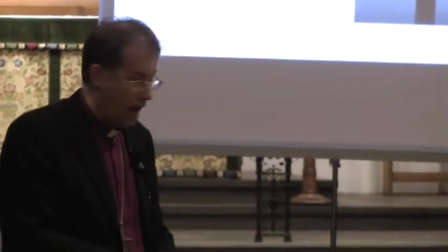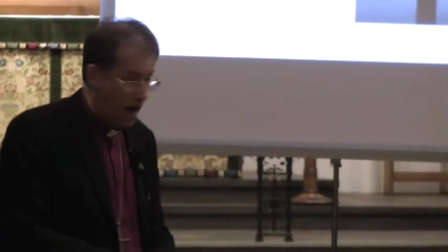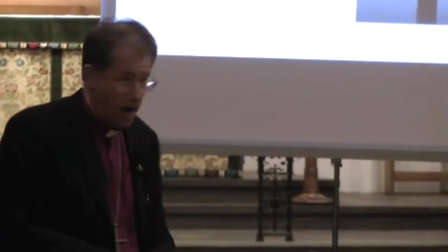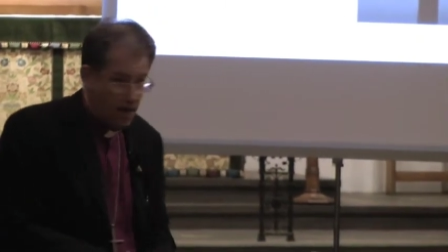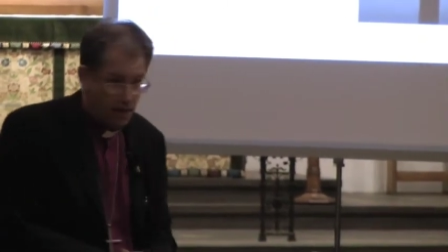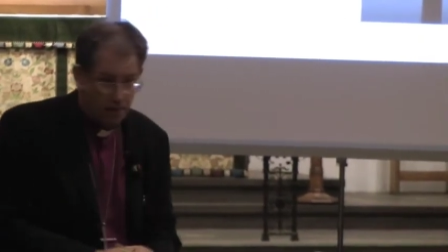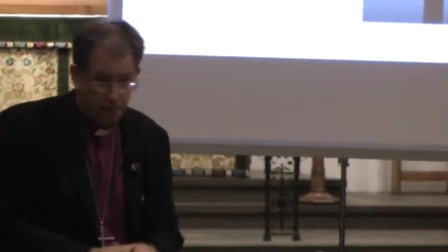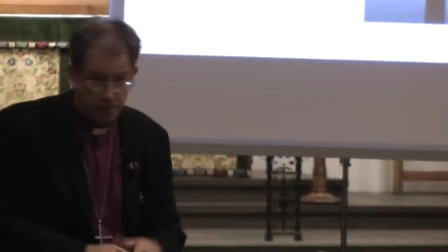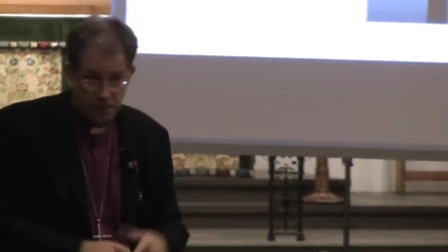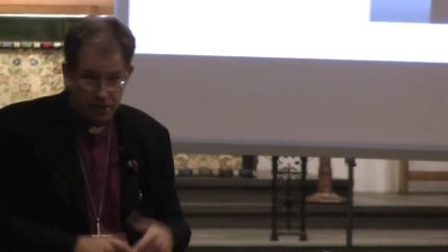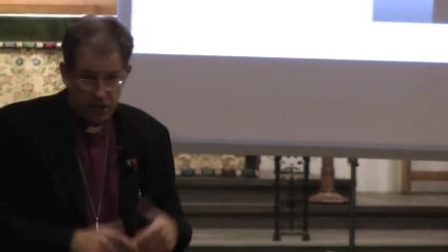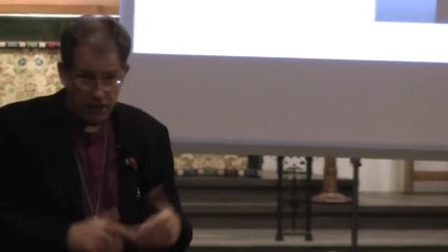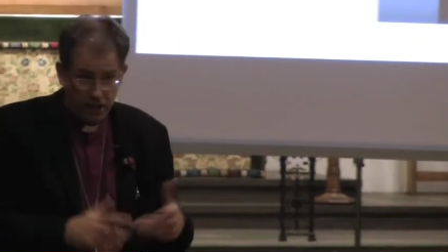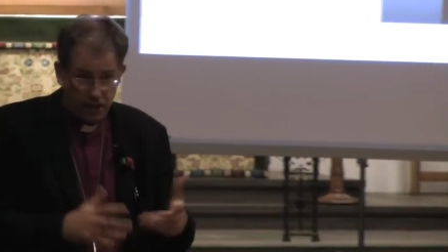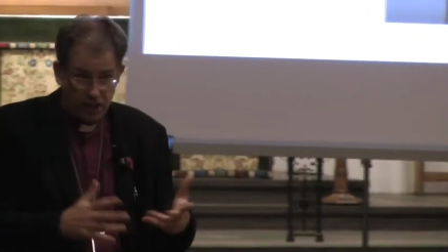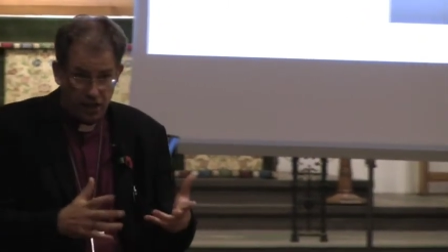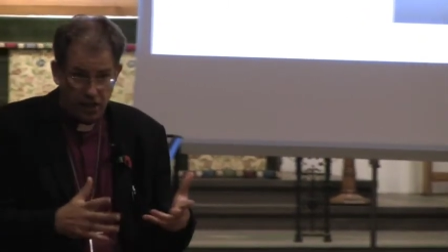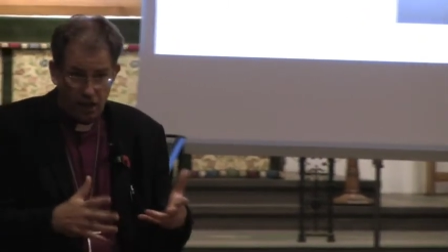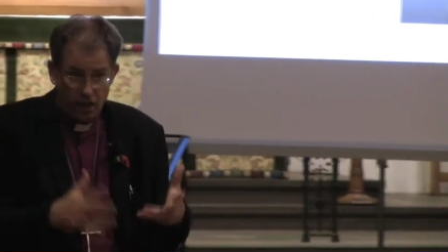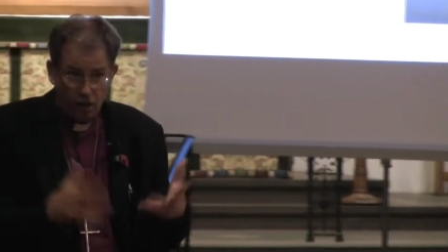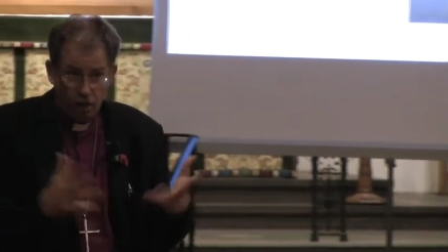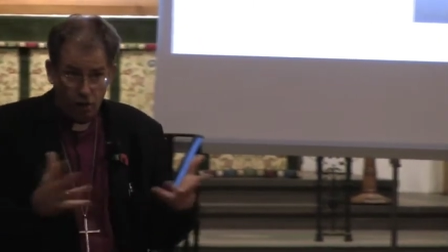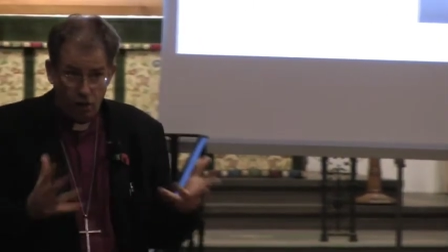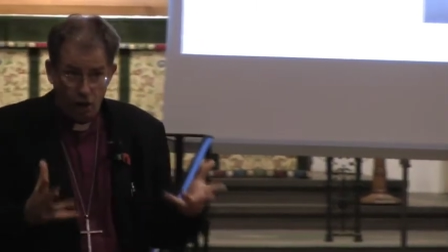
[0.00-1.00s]
and the
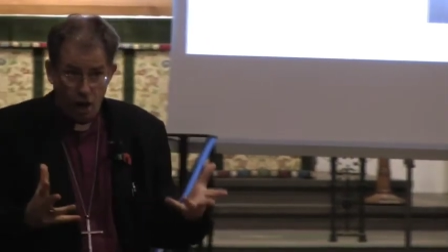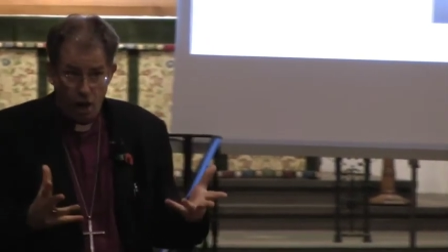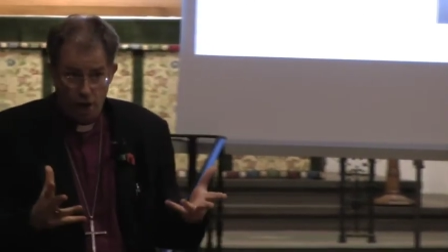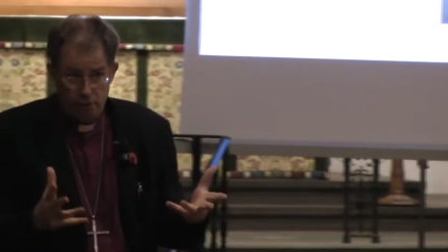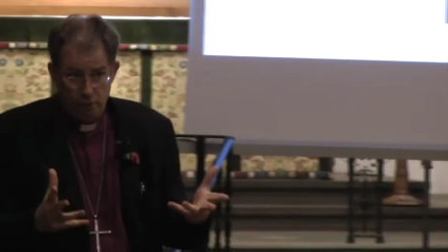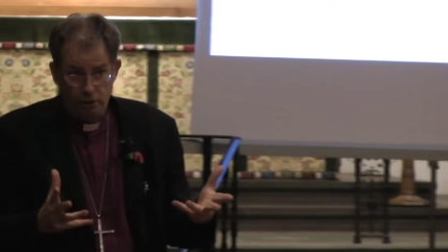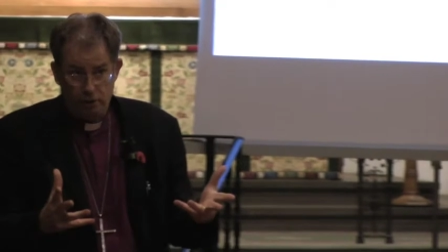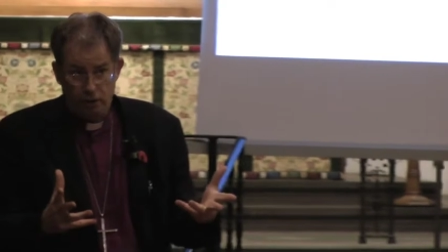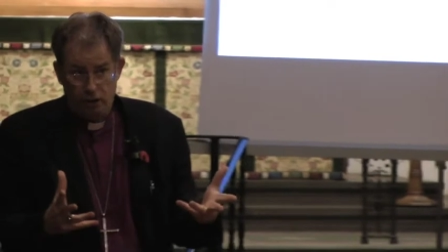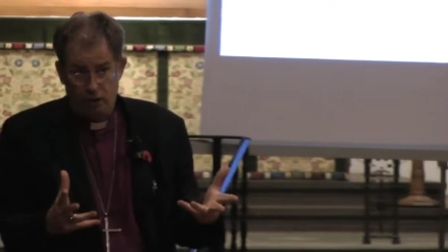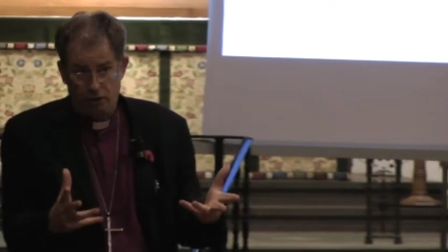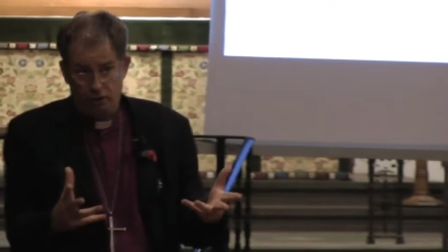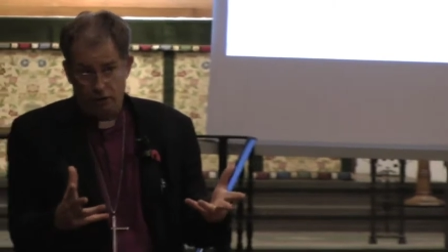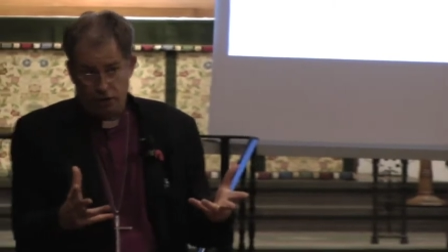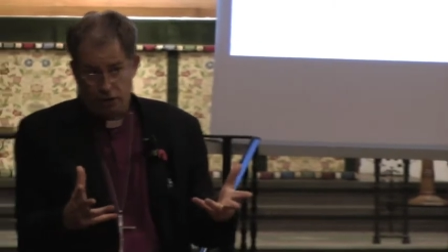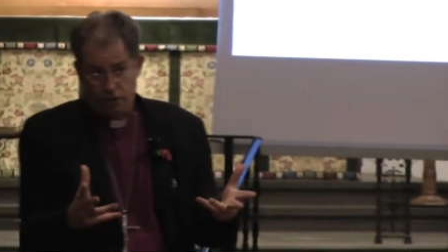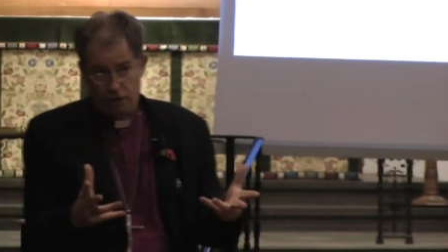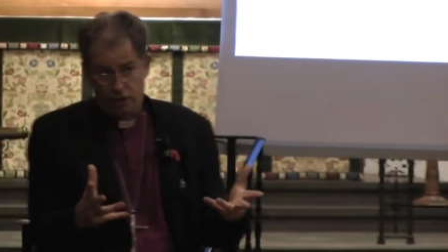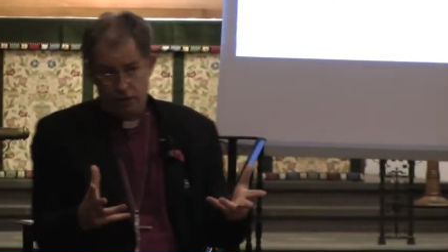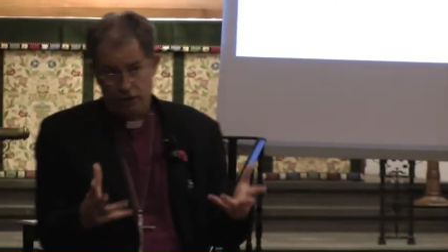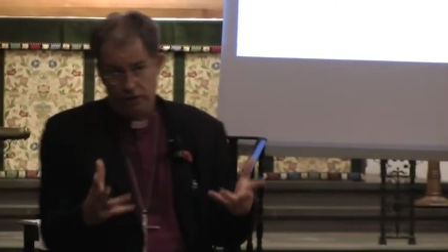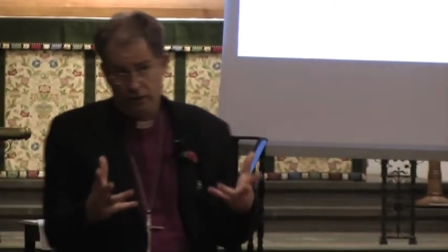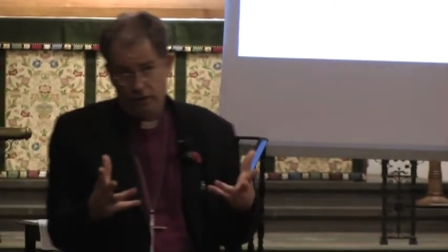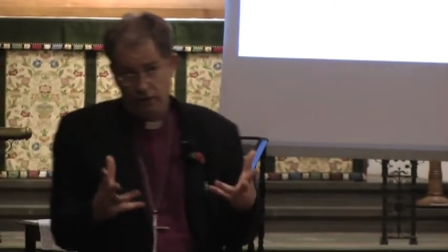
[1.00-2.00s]
particular global
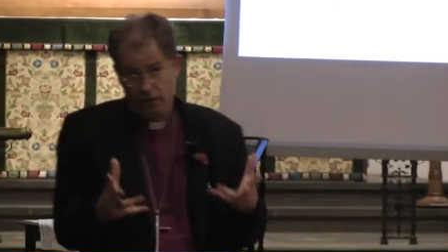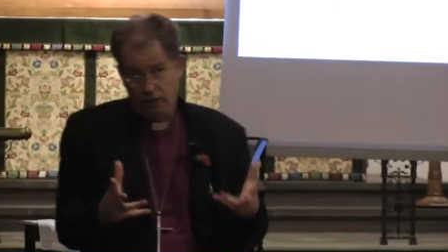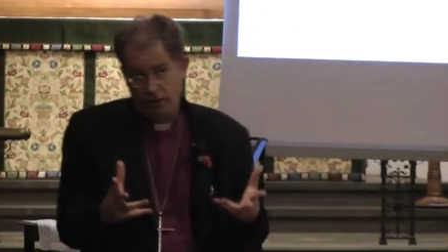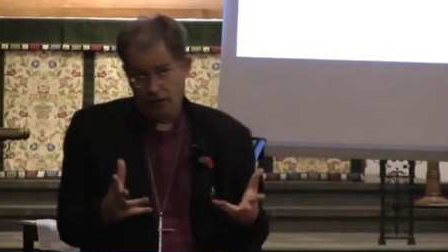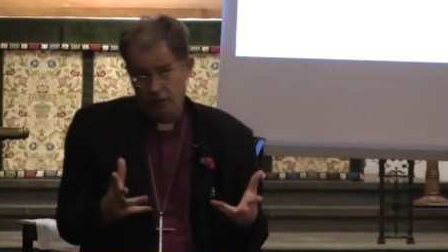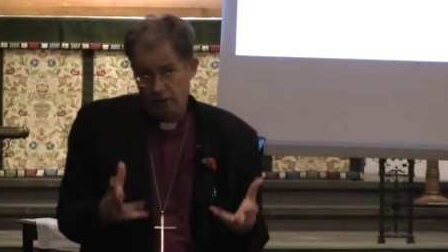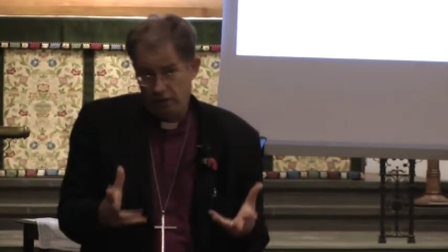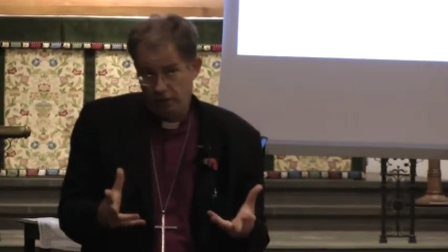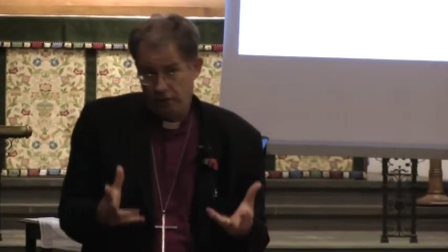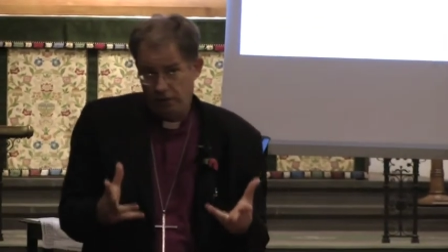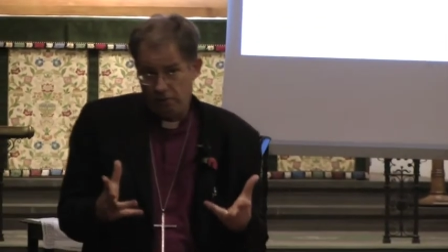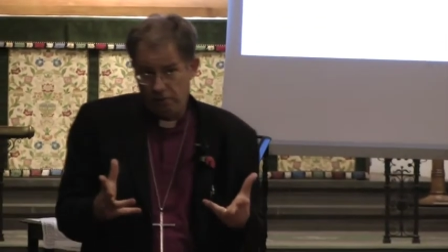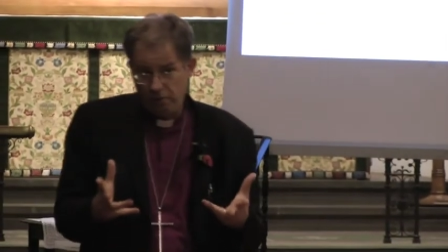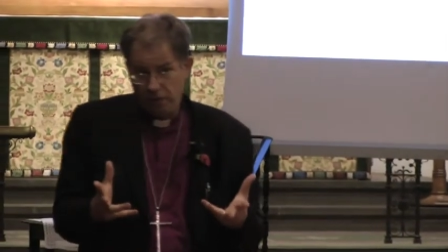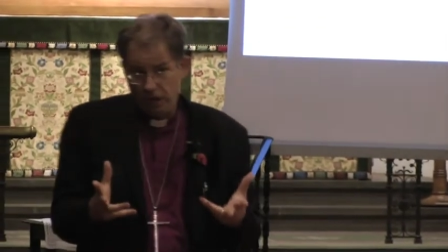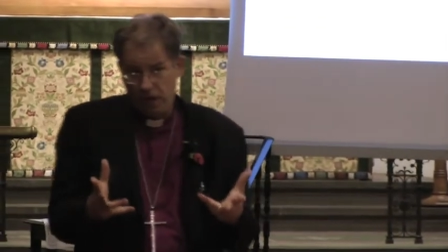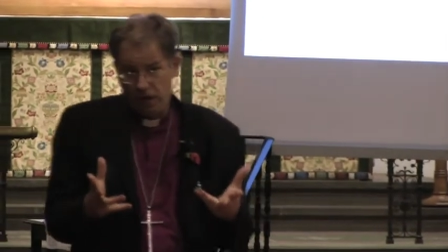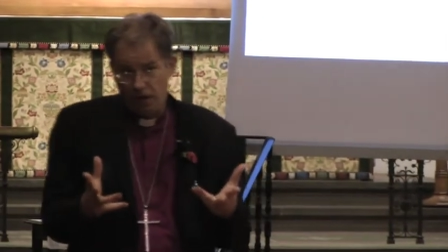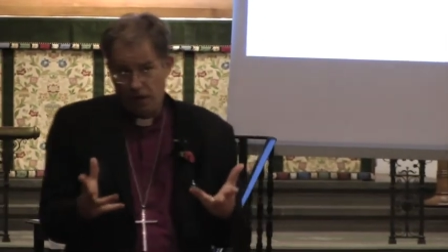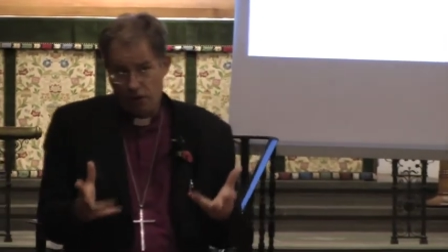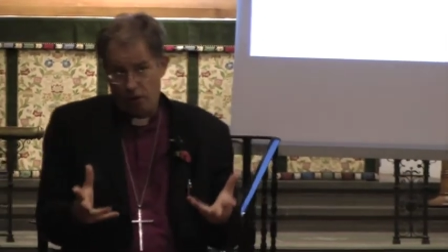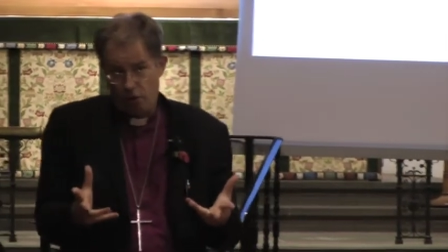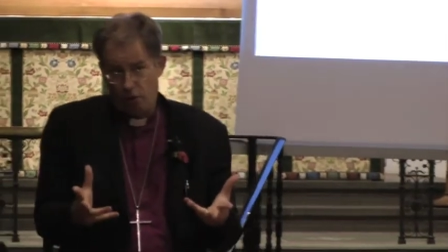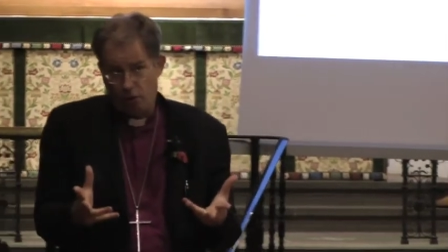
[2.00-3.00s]
culture that
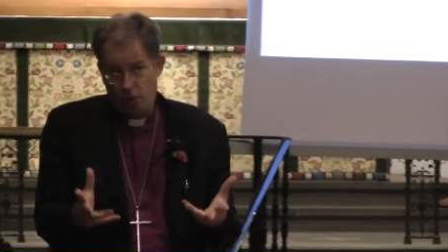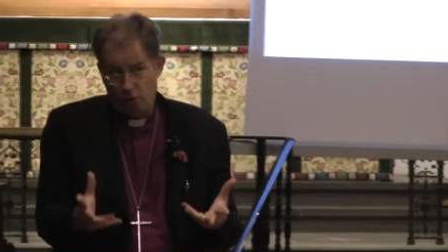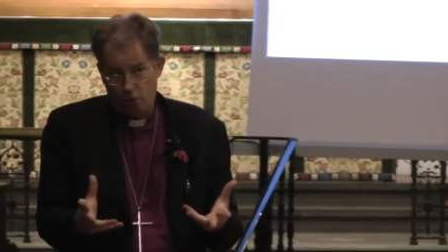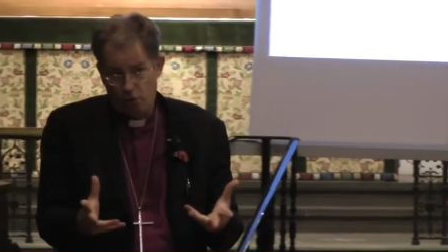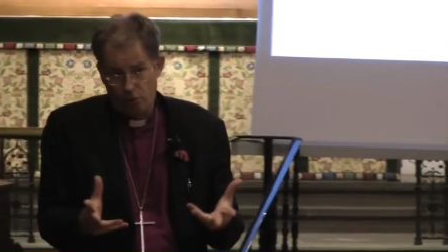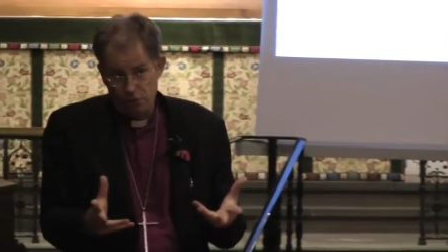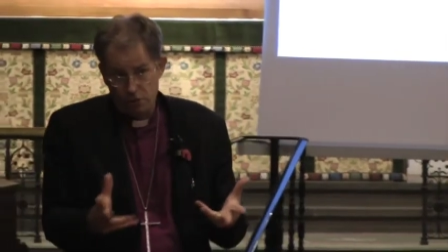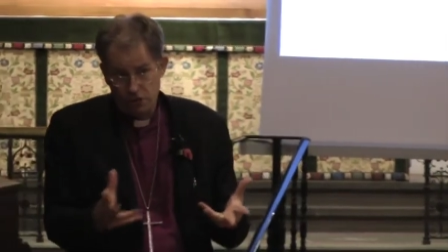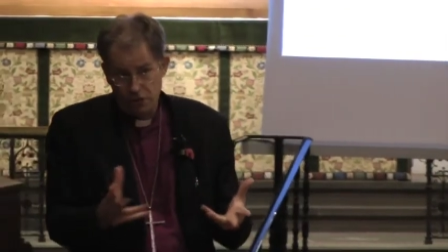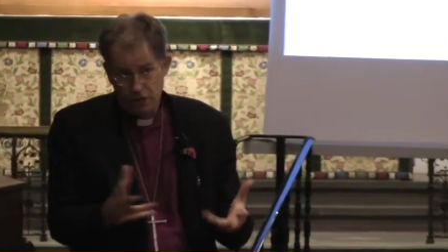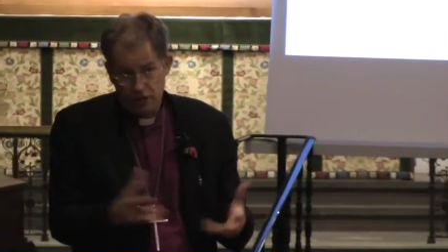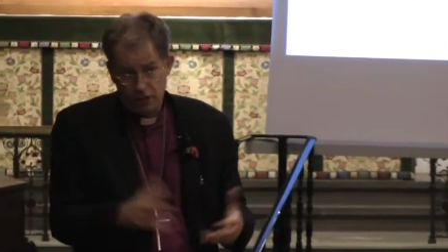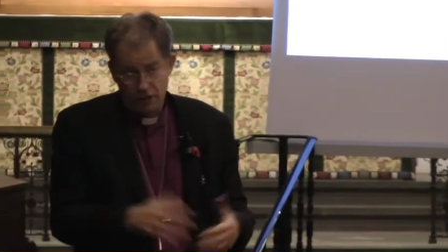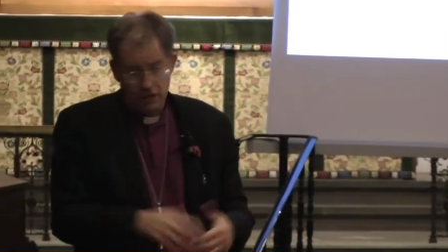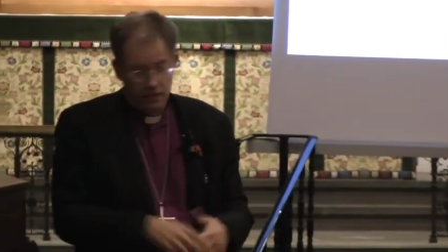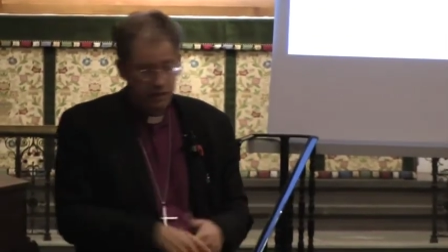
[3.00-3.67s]
we are called